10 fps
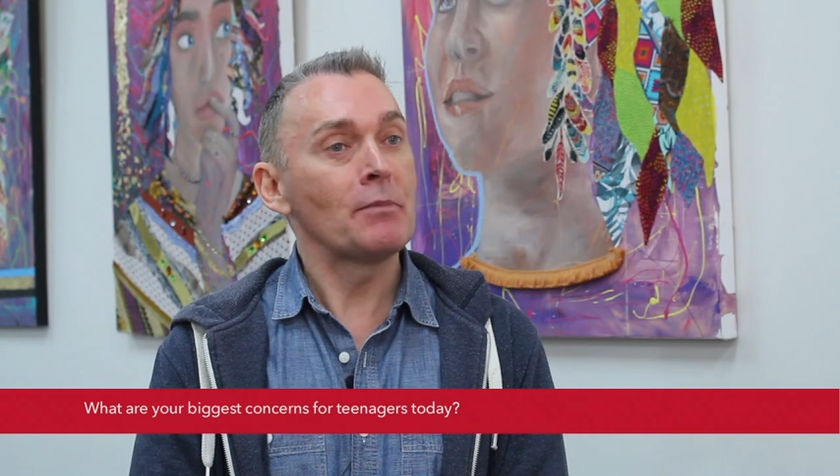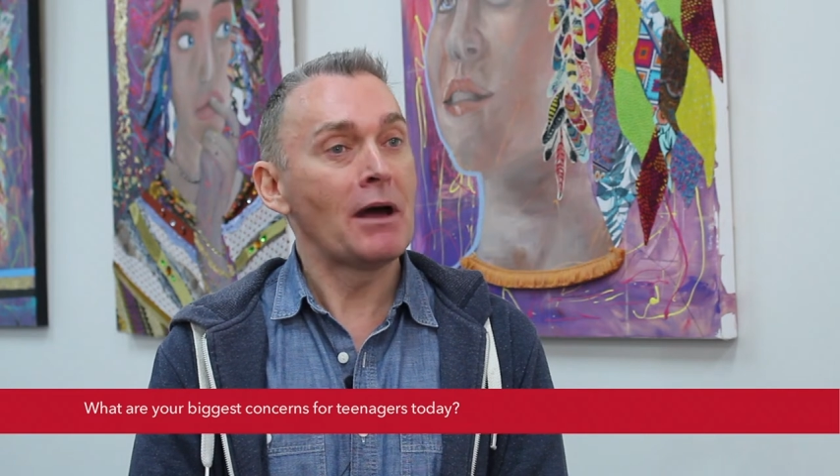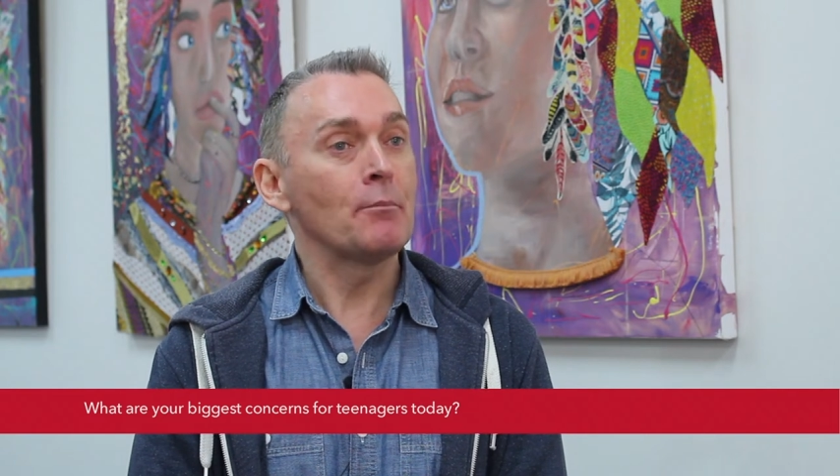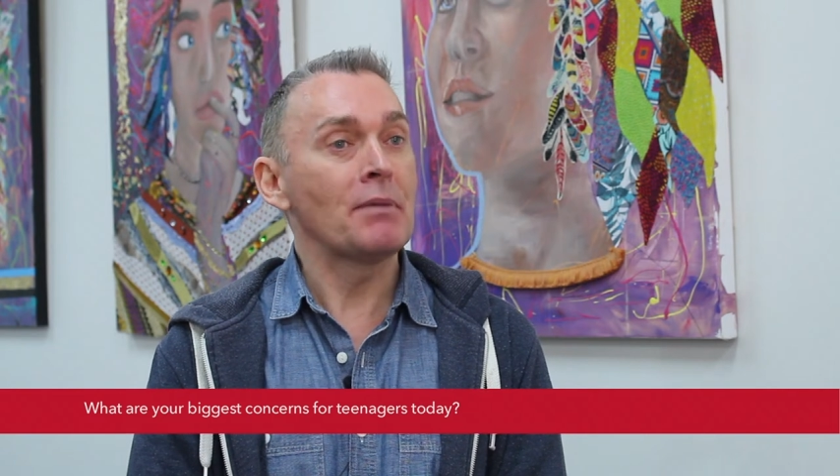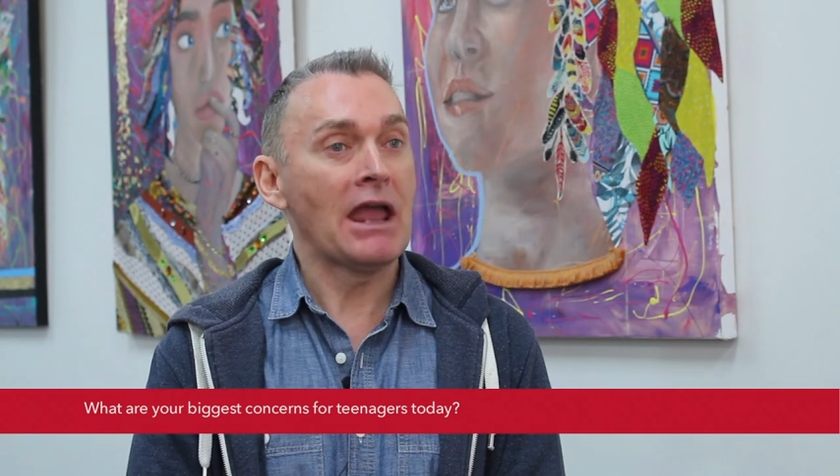
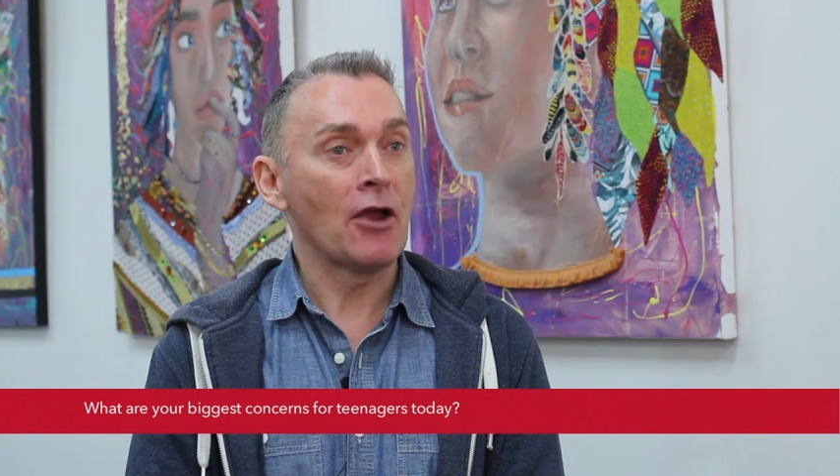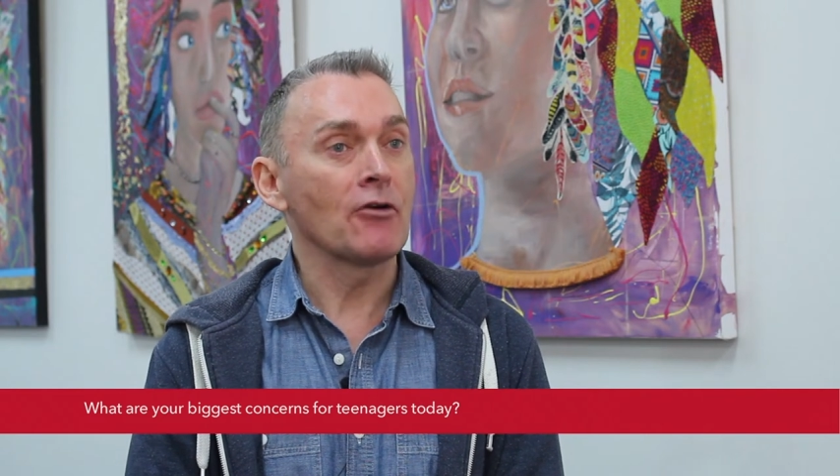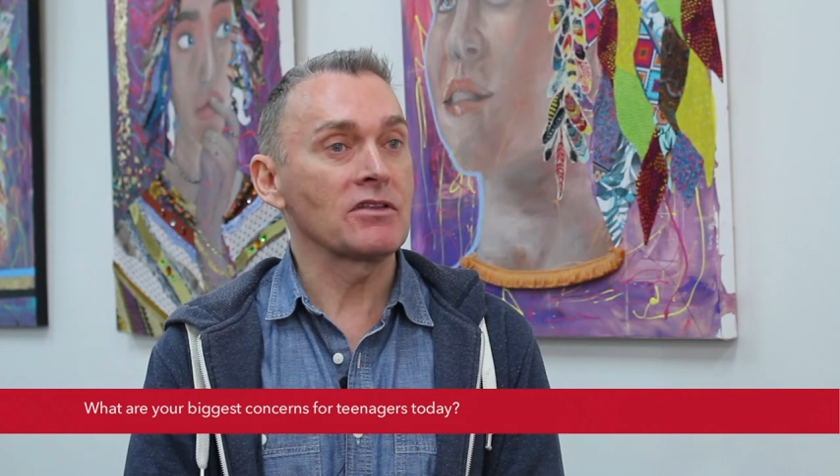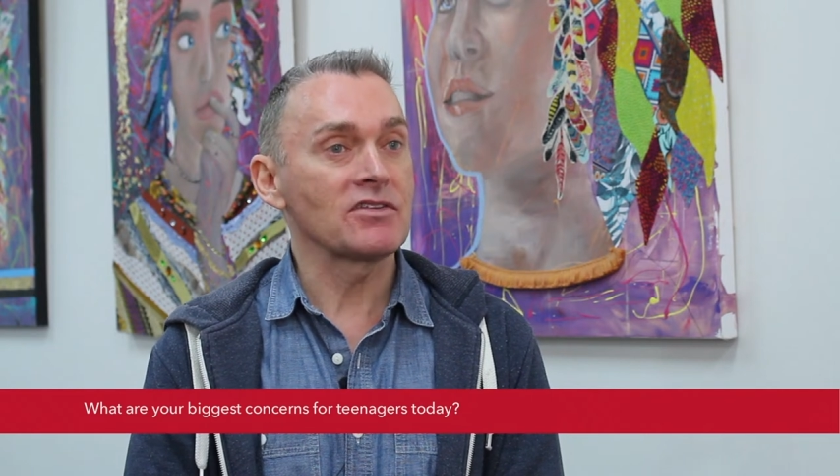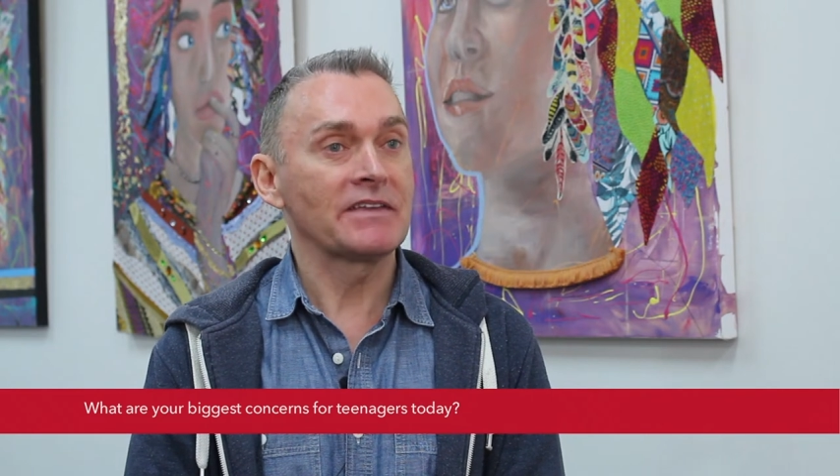about
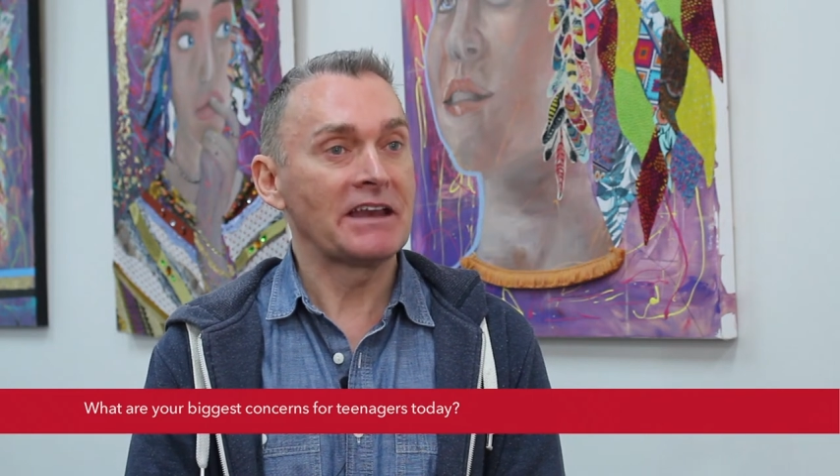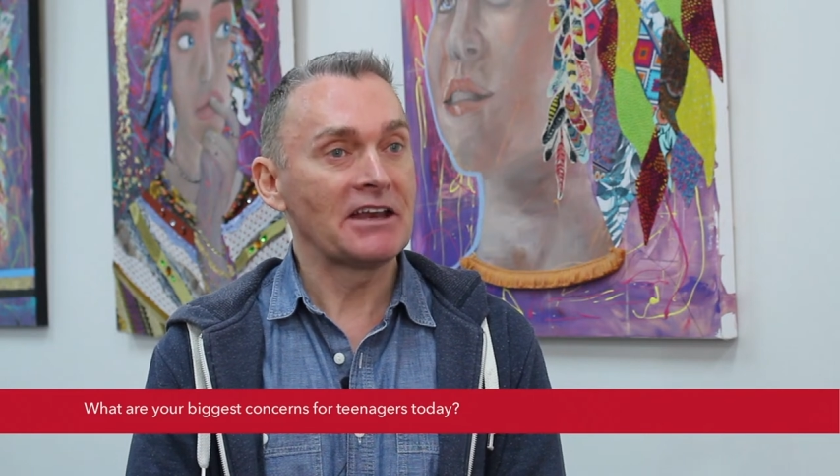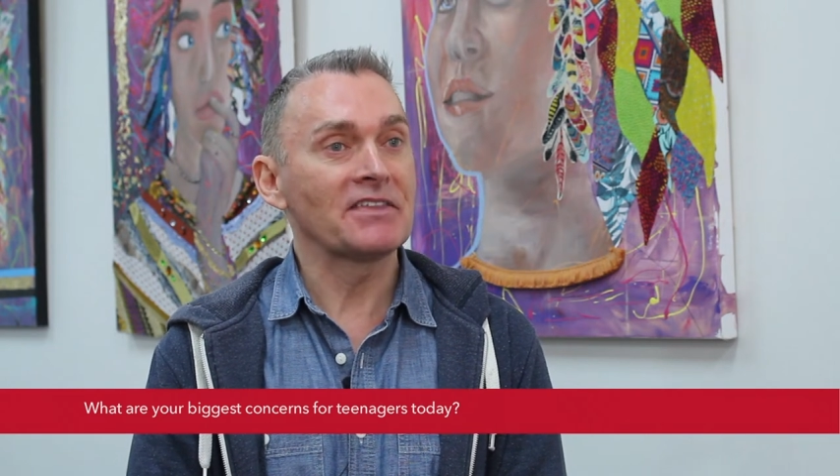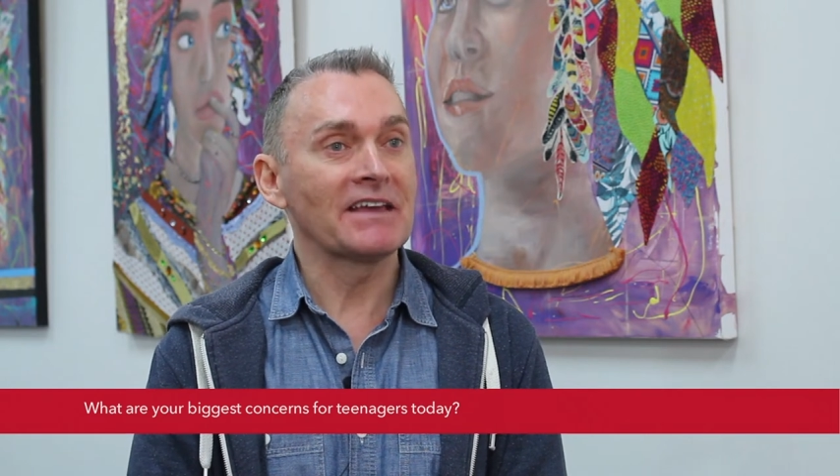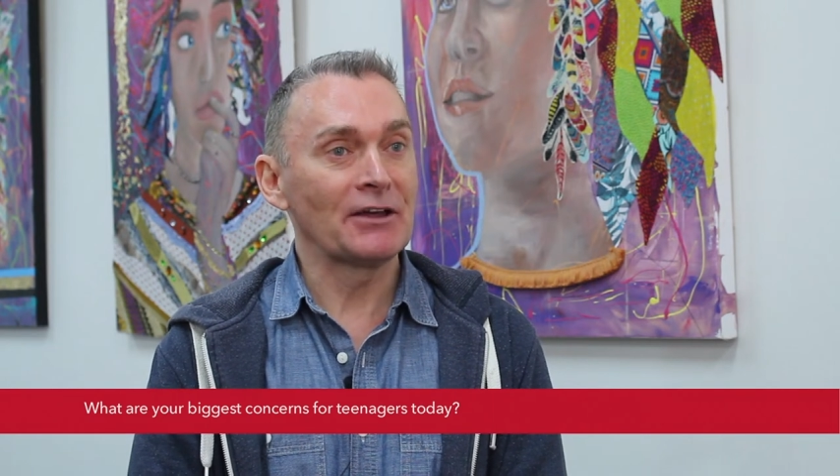parents than
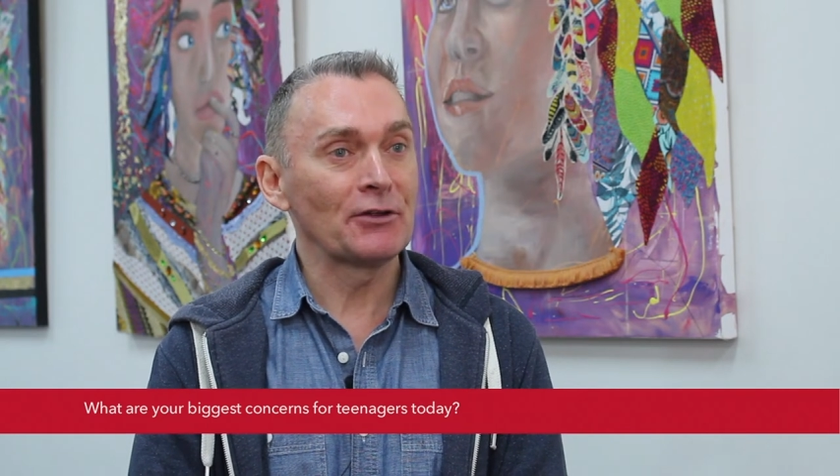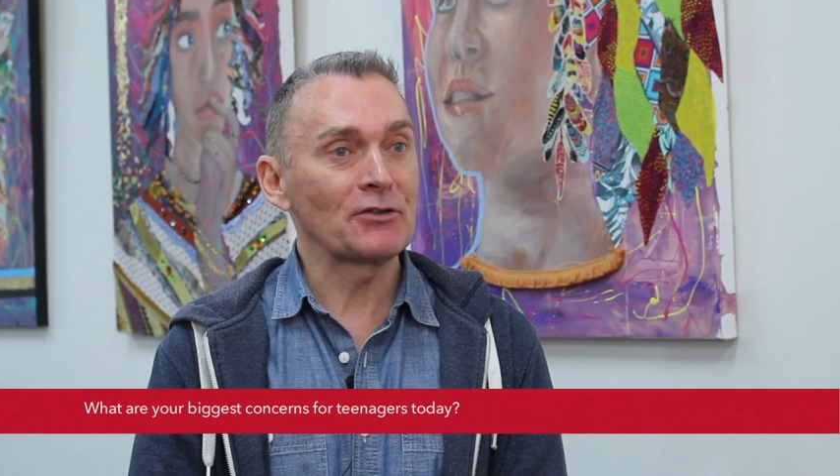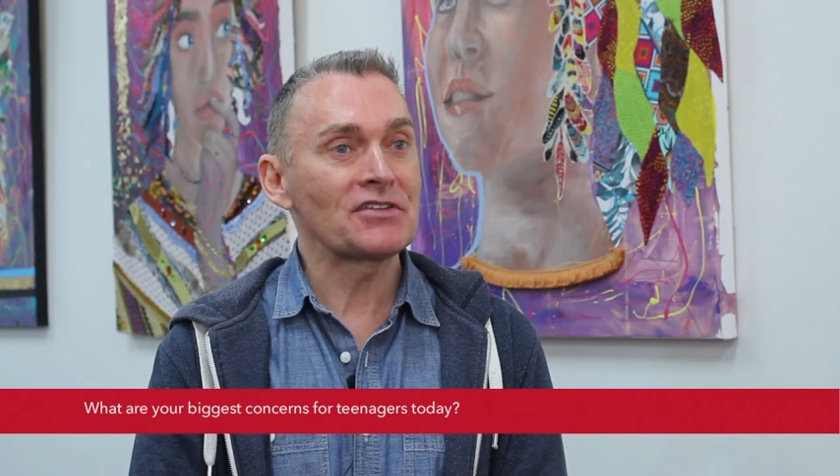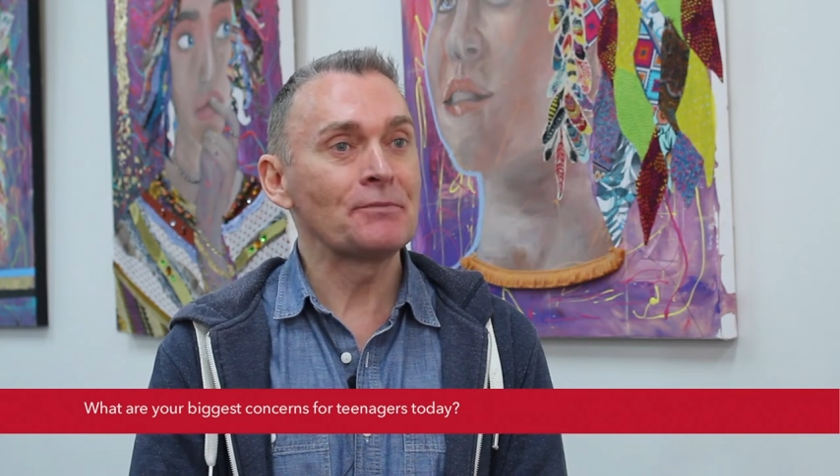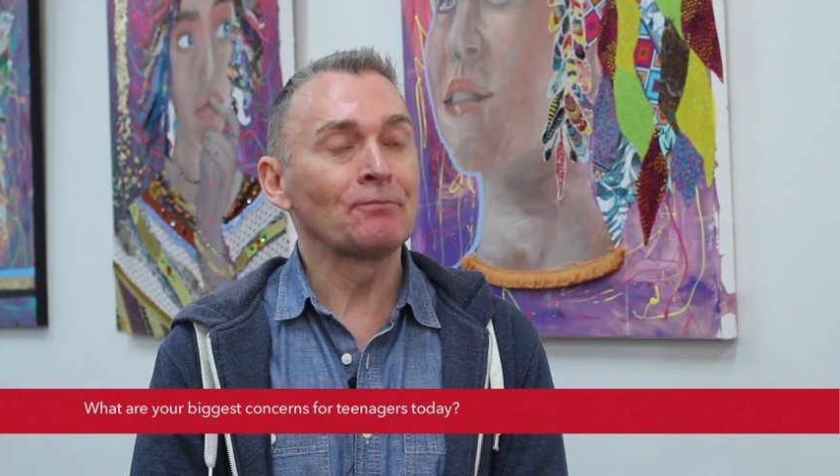anything
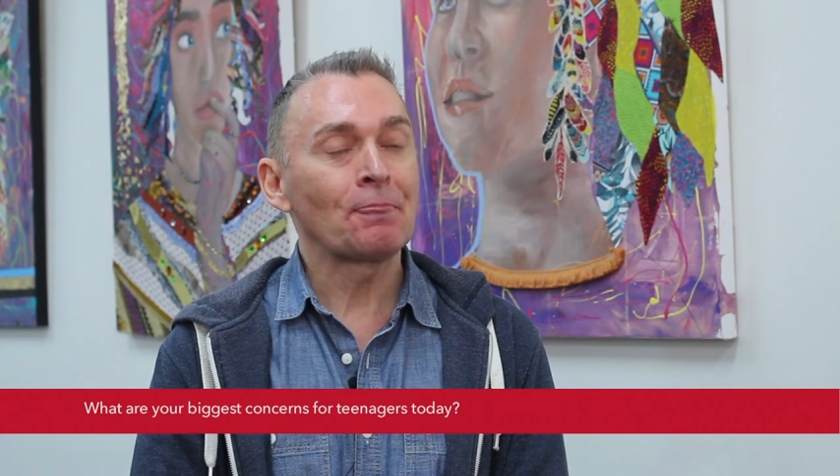else.